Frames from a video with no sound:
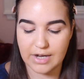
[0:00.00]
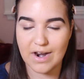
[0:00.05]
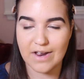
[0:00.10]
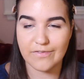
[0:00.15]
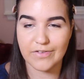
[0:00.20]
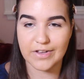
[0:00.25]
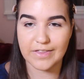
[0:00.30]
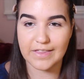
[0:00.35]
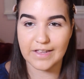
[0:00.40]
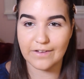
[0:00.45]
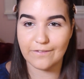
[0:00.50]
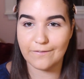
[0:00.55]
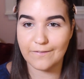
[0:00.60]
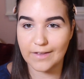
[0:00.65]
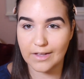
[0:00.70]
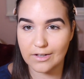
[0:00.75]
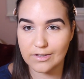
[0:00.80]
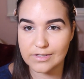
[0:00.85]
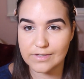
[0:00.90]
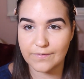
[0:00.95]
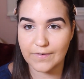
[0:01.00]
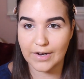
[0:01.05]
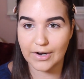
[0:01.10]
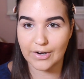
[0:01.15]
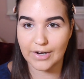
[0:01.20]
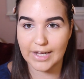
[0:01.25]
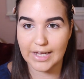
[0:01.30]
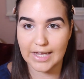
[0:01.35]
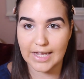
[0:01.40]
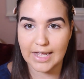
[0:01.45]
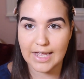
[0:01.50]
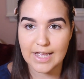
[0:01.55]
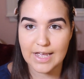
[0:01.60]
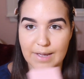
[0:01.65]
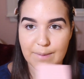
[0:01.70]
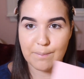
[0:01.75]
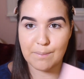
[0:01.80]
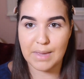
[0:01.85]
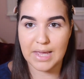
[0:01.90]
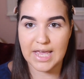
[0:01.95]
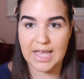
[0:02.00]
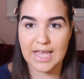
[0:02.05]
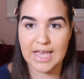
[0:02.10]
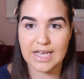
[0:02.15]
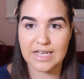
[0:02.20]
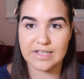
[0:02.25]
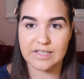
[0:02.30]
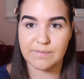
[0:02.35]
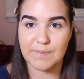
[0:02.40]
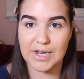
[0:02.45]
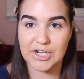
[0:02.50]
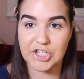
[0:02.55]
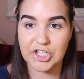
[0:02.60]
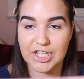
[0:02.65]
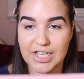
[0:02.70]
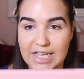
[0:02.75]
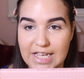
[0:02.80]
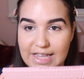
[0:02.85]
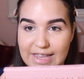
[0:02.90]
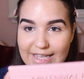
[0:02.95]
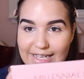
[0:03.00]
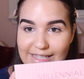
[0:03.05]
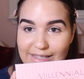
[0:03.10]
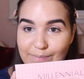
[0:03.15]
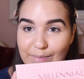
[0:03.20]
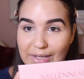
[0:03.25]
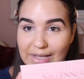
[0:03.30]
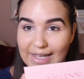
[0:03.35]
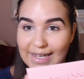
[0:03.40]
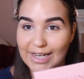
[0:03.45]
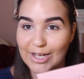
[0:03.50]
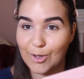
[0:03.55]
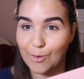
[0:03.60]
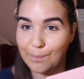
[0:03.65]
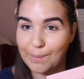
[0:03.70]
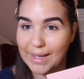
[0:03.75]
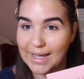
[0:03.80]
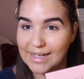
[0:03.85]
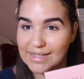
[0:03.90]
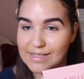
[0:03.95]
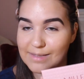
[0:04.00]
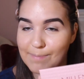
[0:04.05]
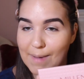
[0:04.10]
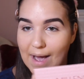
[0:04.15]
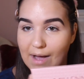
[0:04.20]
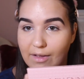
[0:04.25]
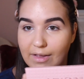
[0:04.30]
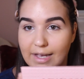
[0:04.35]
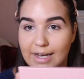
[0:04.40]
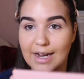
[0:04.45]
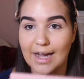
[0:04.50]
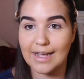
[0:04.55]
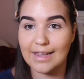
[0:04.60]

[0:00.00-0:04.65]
Everything feels very me, especially this Millennial Pinks palette.